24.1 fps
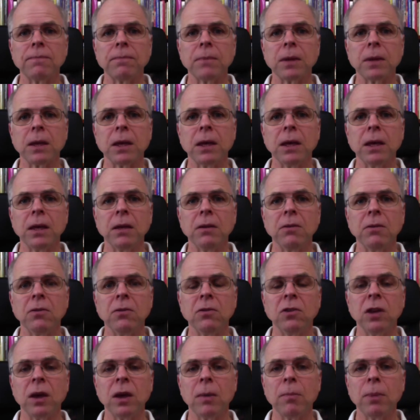He'd
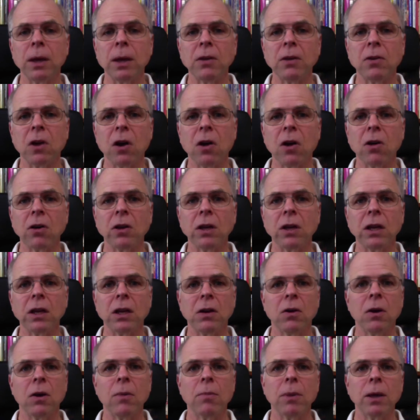see a big dog, he'd
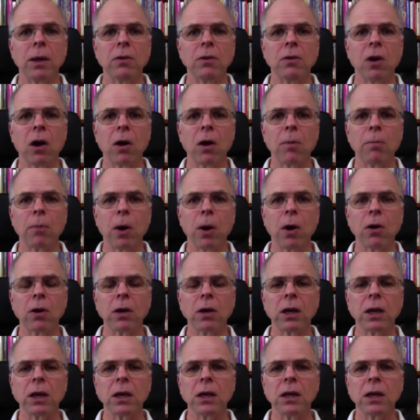hear a big dog
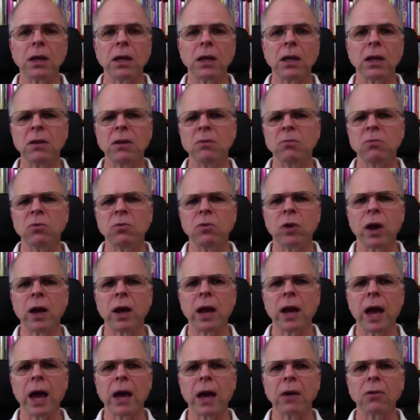barking, and he'd try
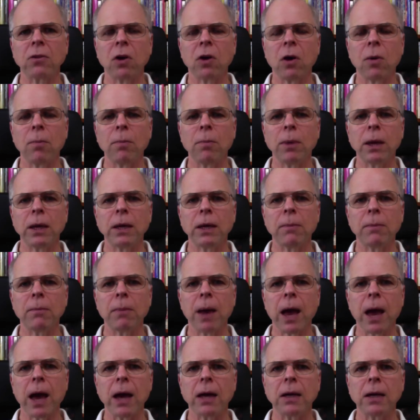to act all big and
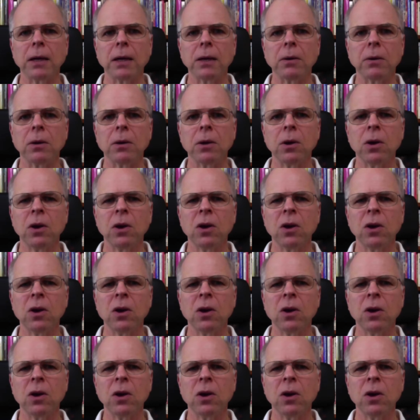bad, and